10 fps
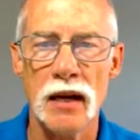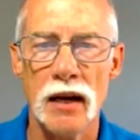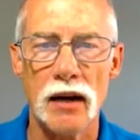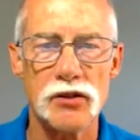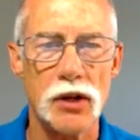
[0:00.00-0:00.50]

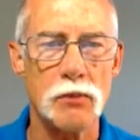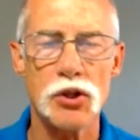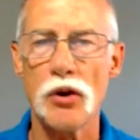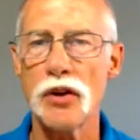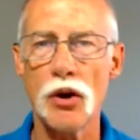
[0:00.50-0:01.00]
Uh, so I'm
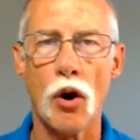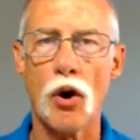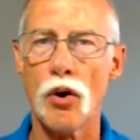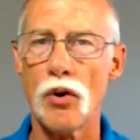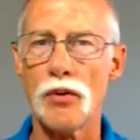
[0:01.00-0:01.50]
showing you
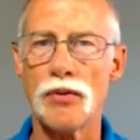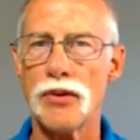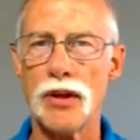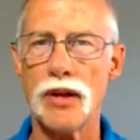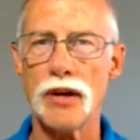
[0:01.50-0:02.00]
all
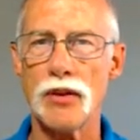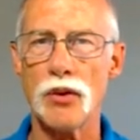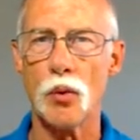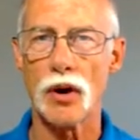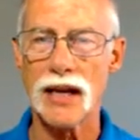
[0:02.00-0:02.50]
the, the
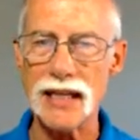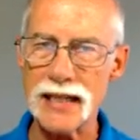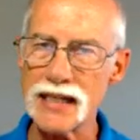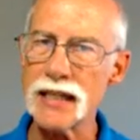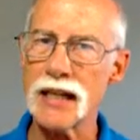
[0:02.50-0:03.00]
work he
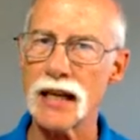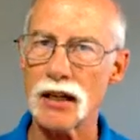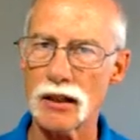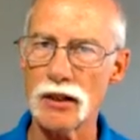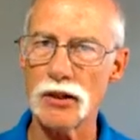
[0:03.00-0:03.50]
didn't
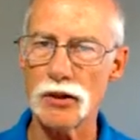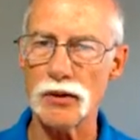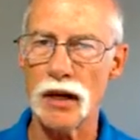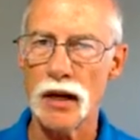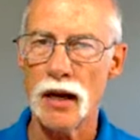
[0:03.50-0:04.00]
include,
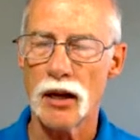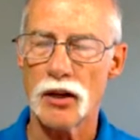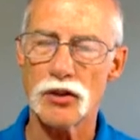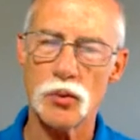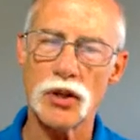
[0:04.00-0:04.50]

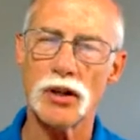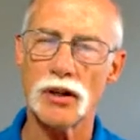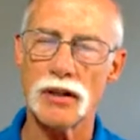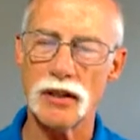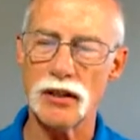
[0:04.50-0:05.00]
because when
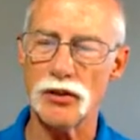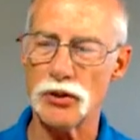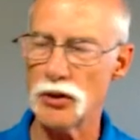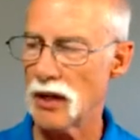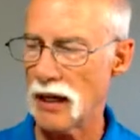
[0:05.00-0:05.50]
you're, you're
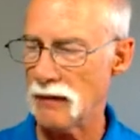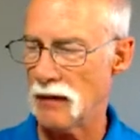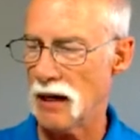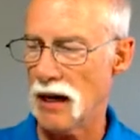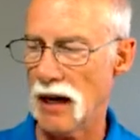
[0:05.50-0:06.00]
doing a,
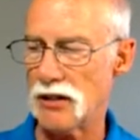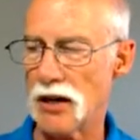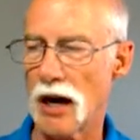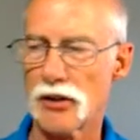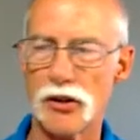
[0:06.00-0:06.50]
a
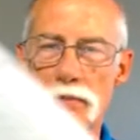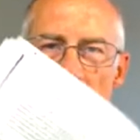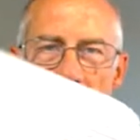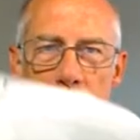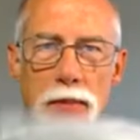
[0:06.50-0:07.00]
doctorate
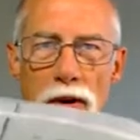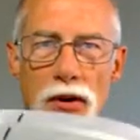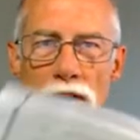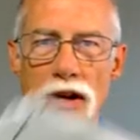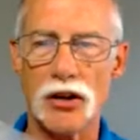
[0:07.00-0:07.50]
paper,
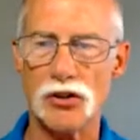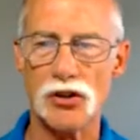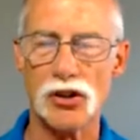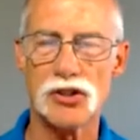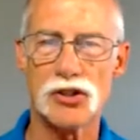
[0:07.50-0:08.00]
you're
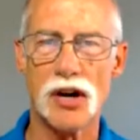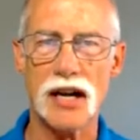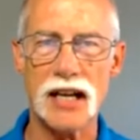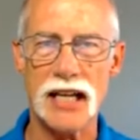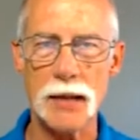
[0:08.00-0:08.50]
just trying
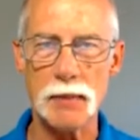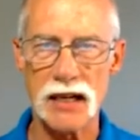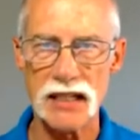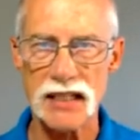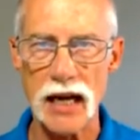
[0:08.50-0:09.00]
to keep it
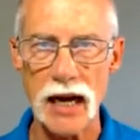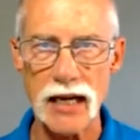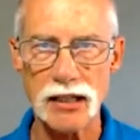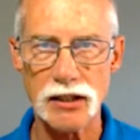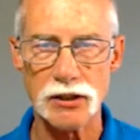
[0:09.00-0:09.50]

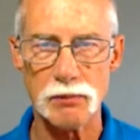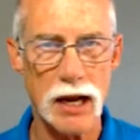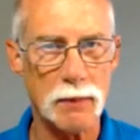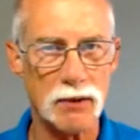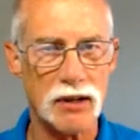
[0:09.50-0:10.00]
concise, because
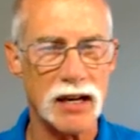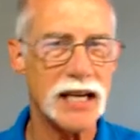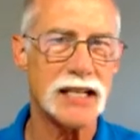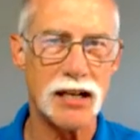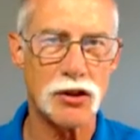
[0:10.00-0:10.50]
paper in
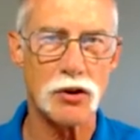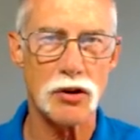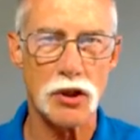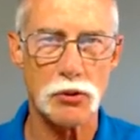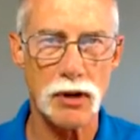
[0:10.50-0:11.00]
nineteen
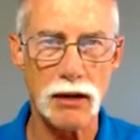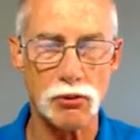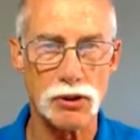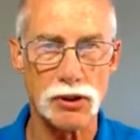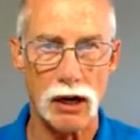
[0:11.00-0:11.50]
thirty-three
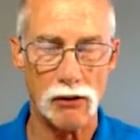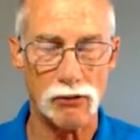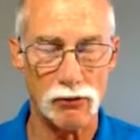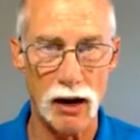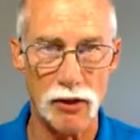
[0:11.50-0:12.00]
was
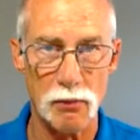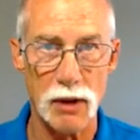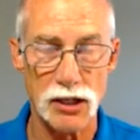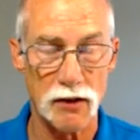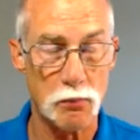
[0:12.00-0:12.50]
rather
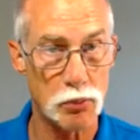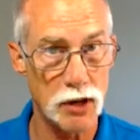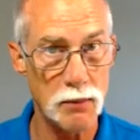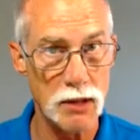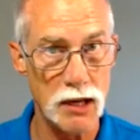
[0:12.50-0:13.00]
much a
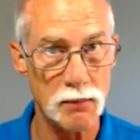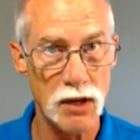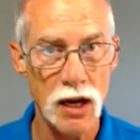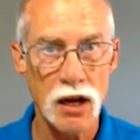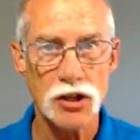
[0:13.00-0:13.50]
premium,
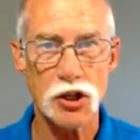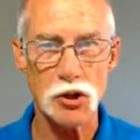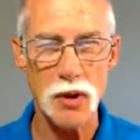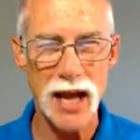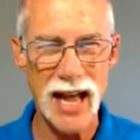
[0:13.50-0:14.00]
so
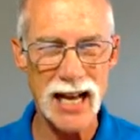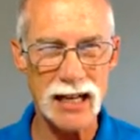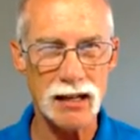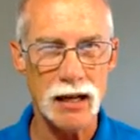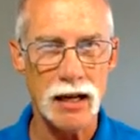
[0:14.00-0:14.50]
you edit